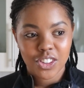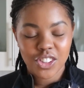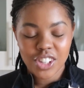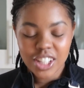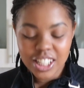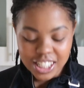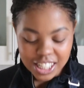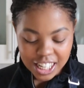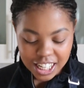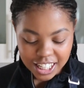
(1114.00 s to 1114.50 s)
You
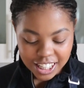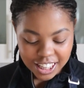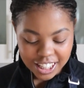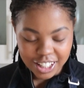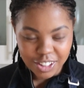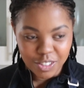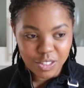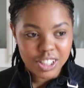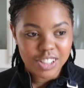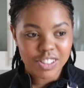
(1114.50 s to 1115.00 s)
didn't say
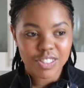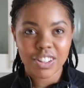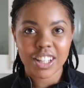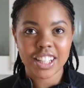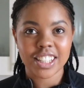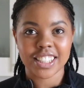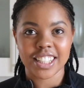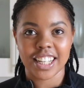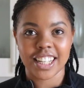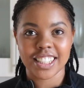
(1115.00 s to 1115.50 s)
anything. What's
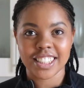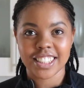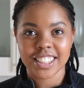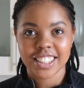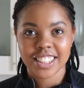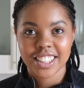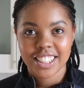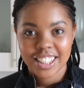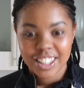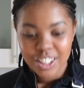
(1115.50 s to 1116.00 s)
finger size?
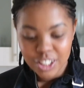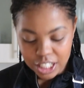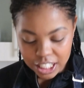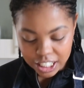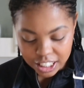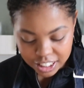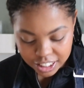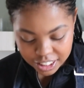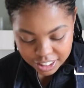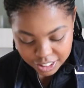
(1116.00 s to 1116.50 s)

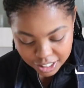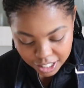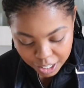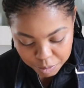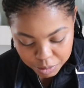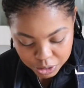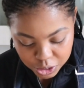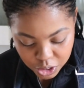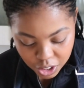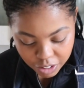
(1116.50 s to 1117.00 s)
I'm
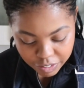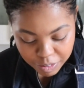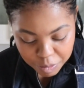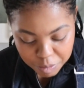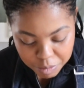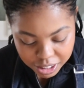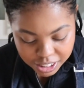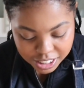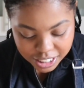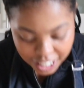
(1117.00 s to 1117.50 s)
gonna start
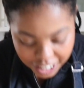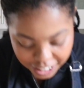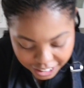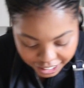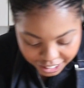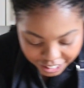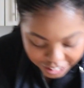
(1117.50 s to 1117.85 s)
from the side